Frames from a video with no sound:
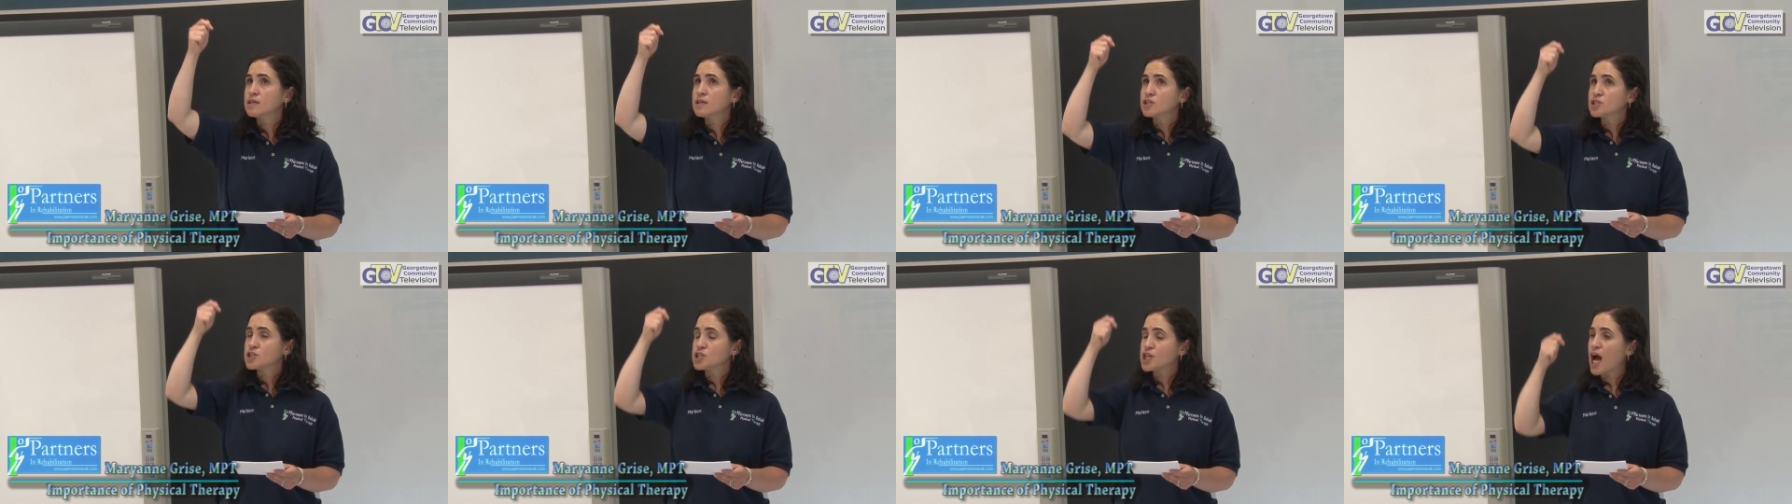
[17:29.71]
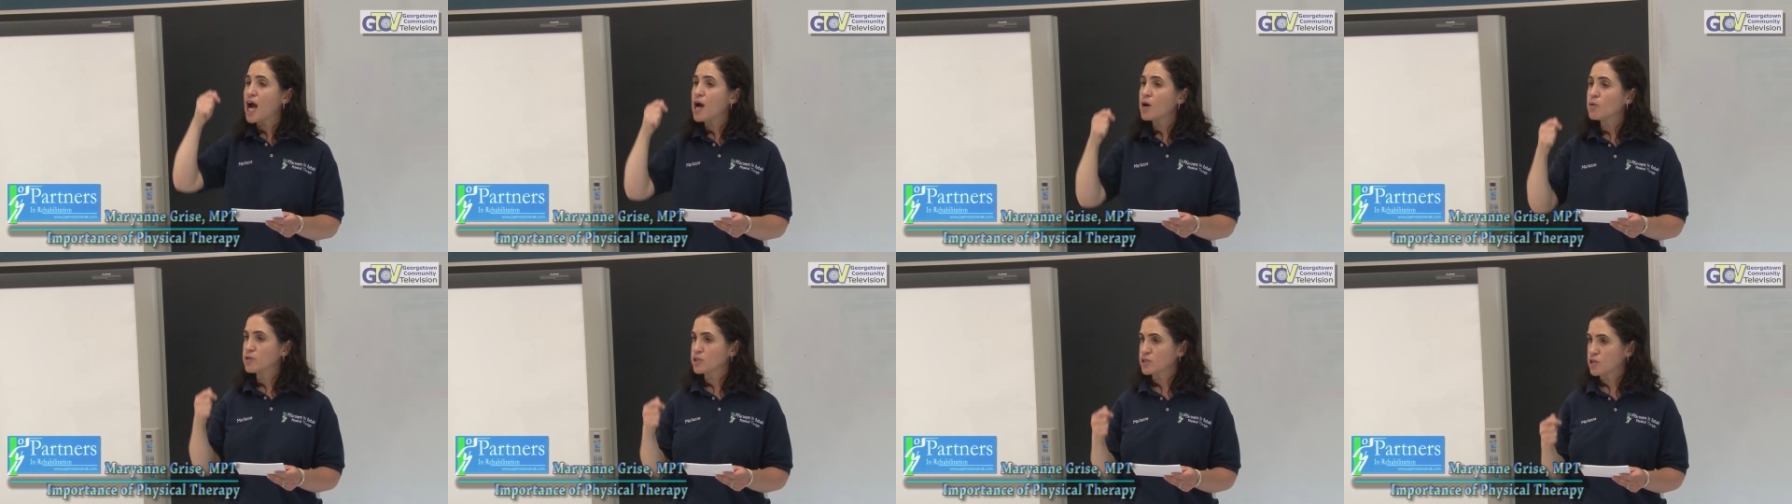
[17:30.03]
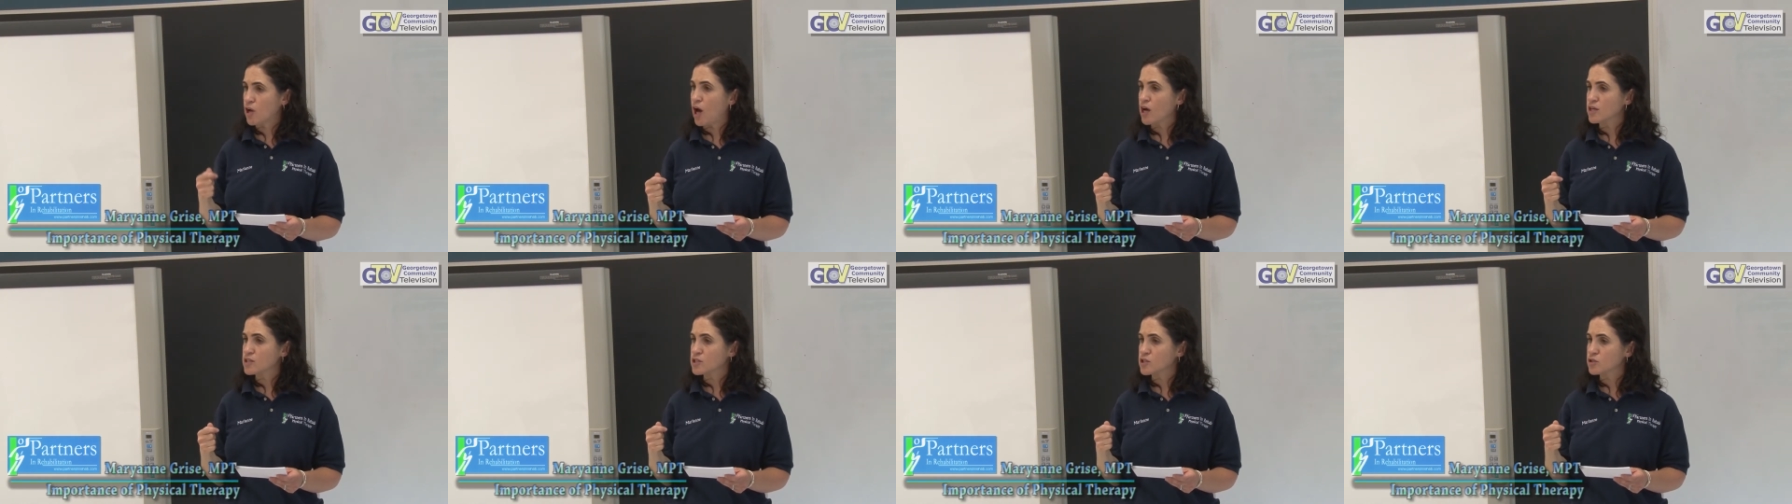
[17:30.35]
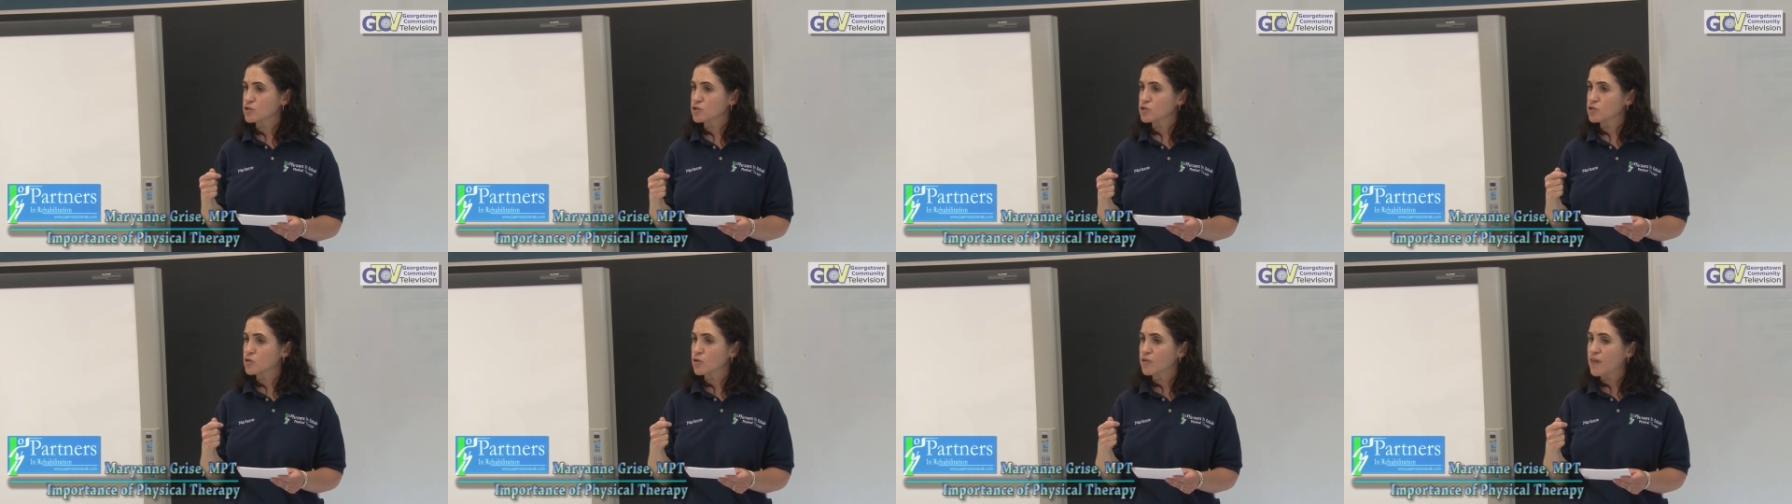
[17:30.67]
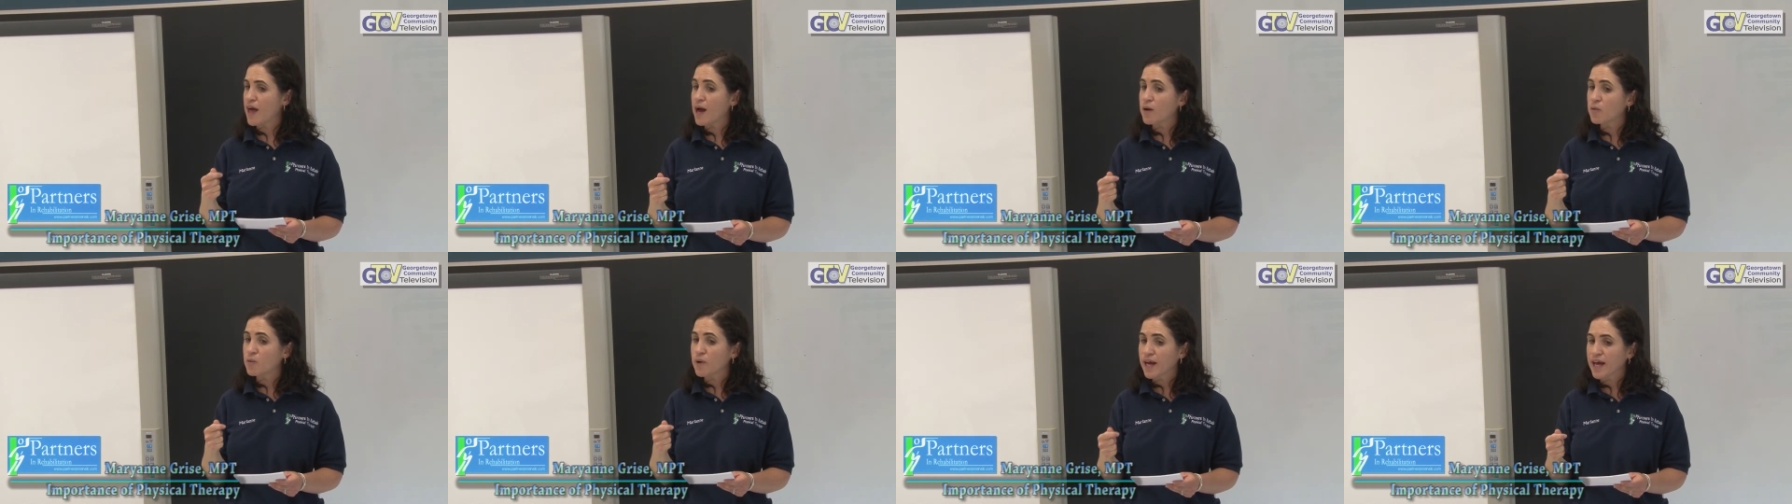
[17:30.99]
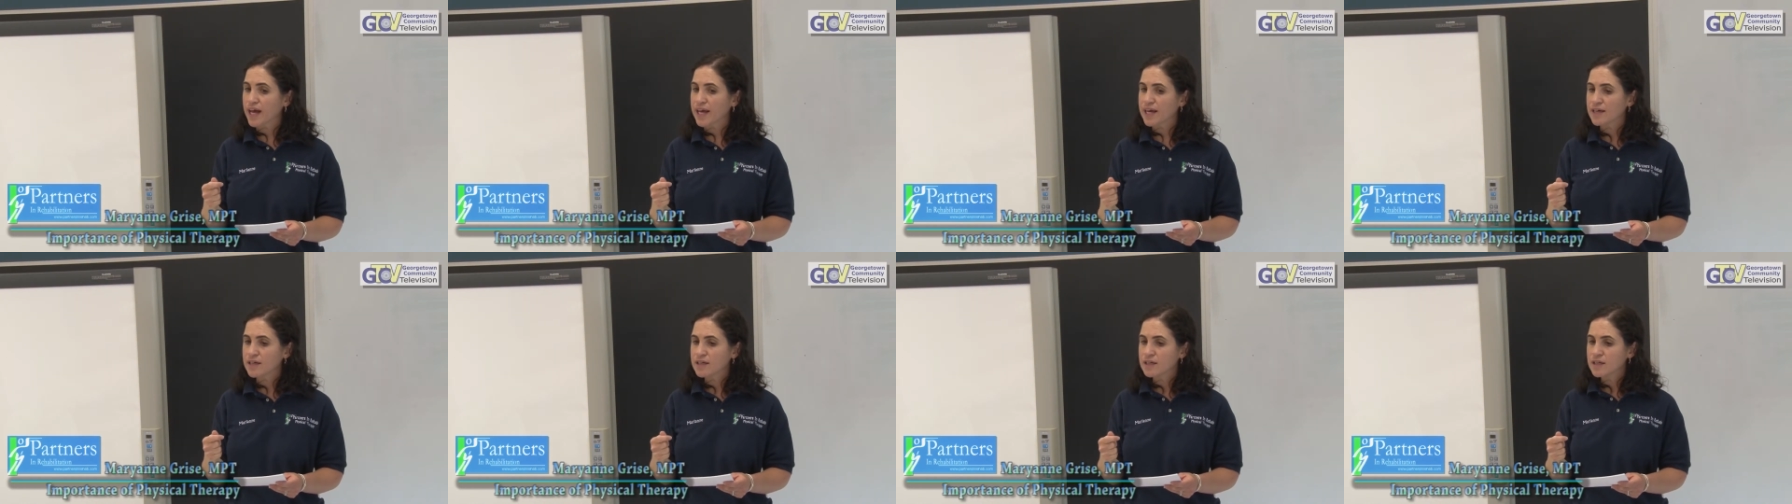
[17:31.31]
shower nozzle so that
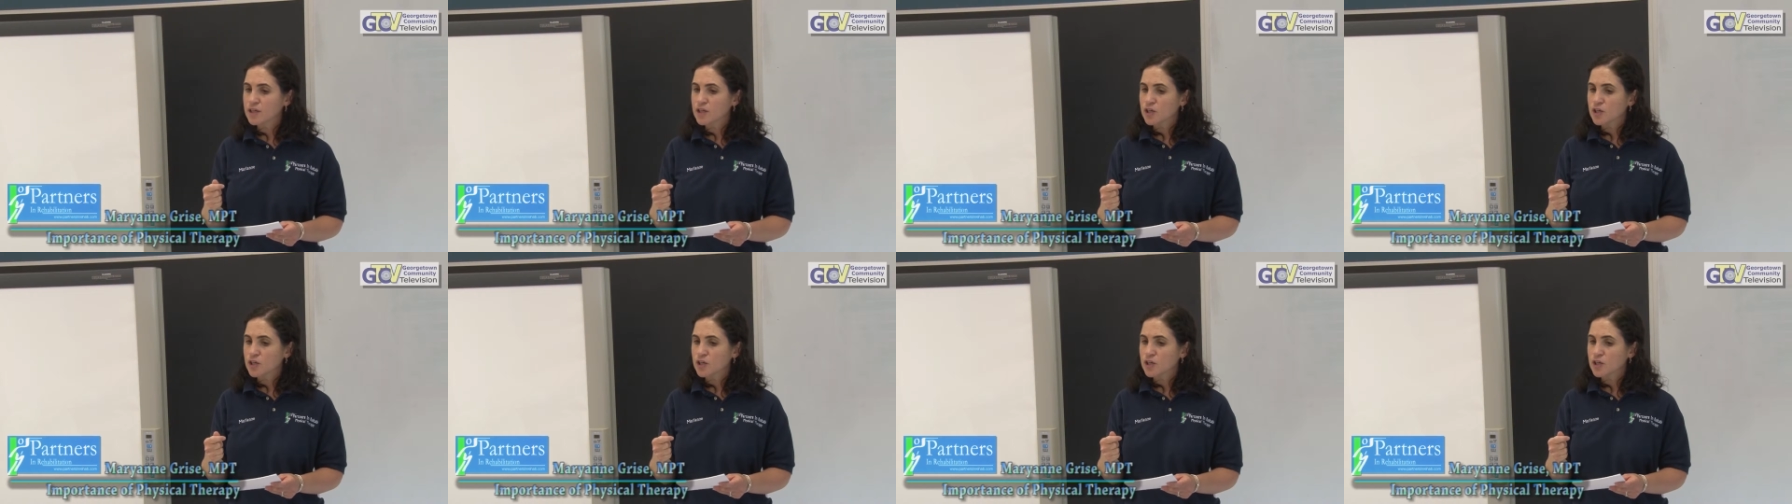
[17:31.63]
way